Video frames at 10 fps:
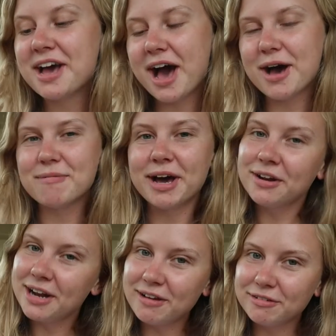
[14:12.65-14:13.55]
I
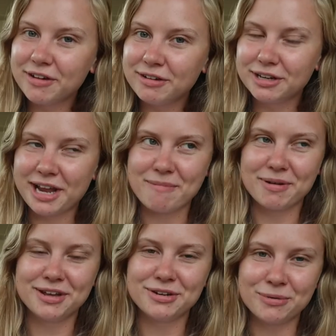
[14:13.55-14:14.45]
don't have a favorite
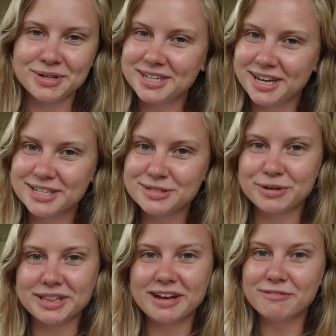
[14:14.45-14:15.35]
camper. No one does.
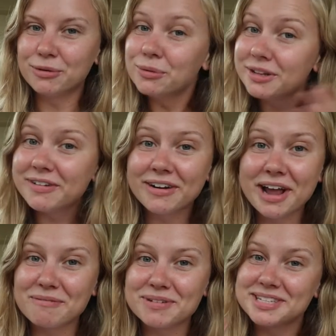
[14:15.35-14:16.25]
We love all of our
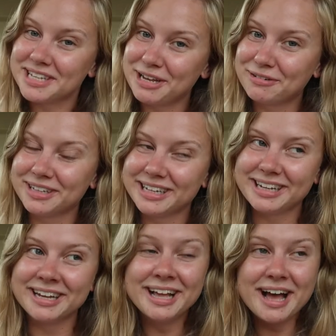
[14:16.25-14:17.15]
campers
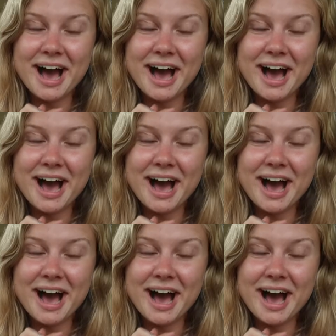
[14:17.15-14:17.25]
equally.